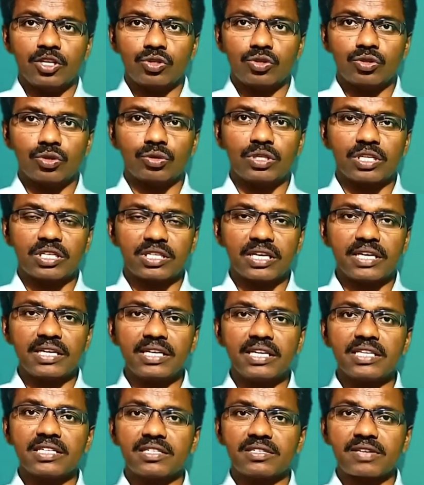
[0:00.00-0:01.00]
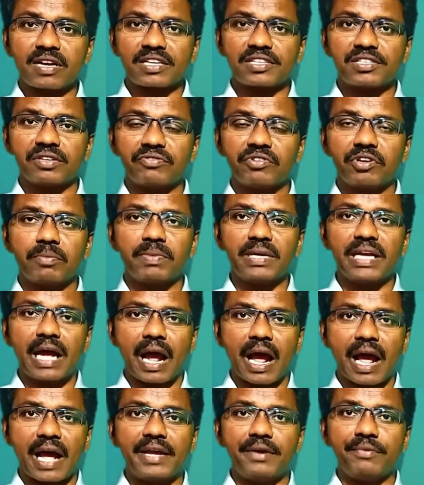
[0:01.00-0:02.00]
So the sentence structure will
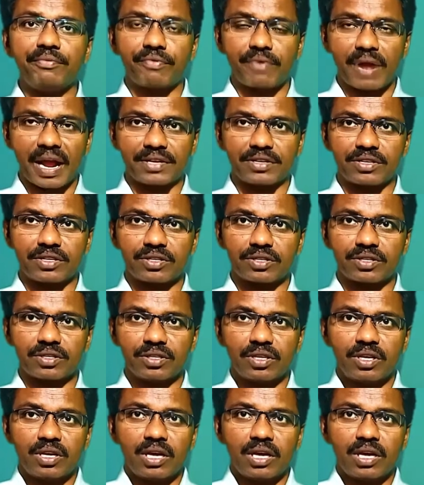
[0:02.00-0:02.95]
be I write,